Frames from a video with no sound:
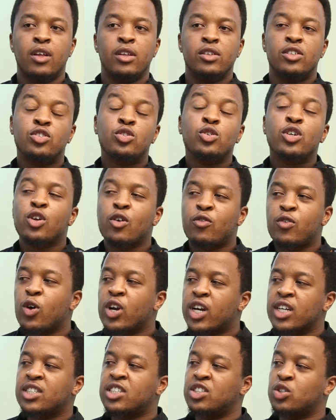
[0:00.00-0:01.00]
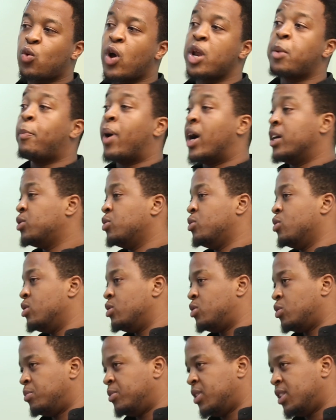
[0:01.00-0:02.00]
The story of Lawrence is quite personal
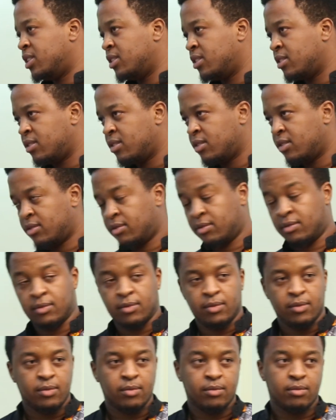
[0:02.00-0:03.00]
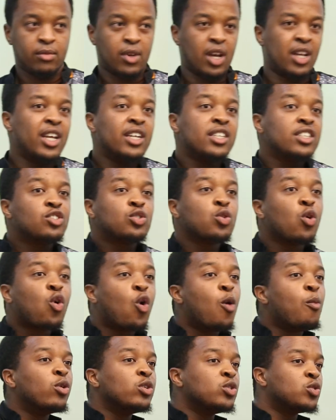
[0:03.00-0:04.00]
to me, and yet it's so
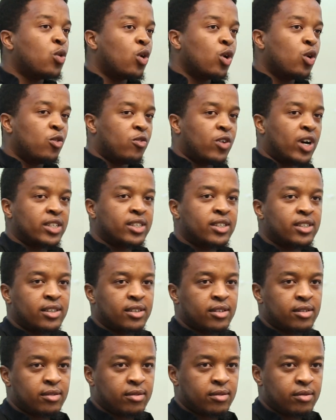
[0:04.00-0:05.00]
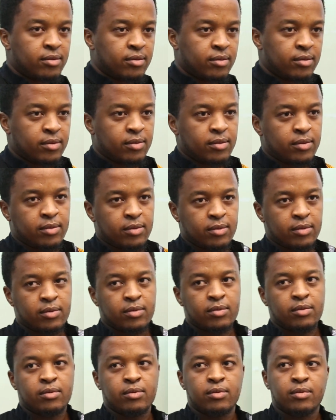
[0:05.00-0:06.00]
common to all of us.
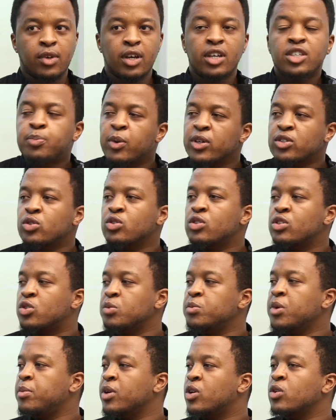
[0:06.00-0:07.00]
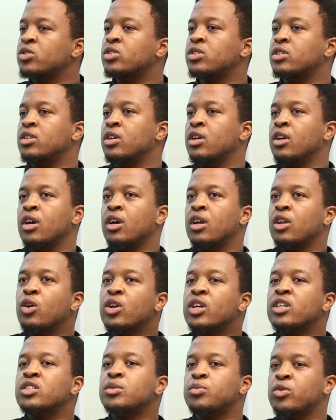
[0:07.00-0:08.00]
It's personal to me because
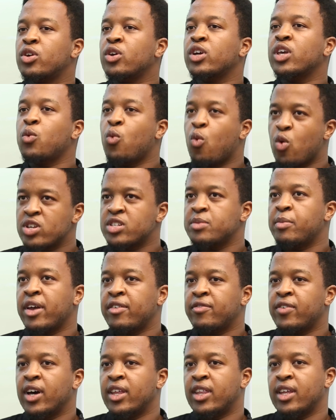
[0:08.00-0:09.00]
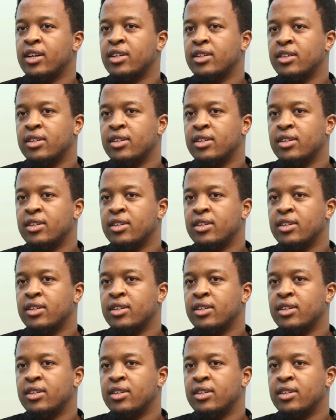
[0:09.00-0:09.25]
Lawrence Muriuki was my father.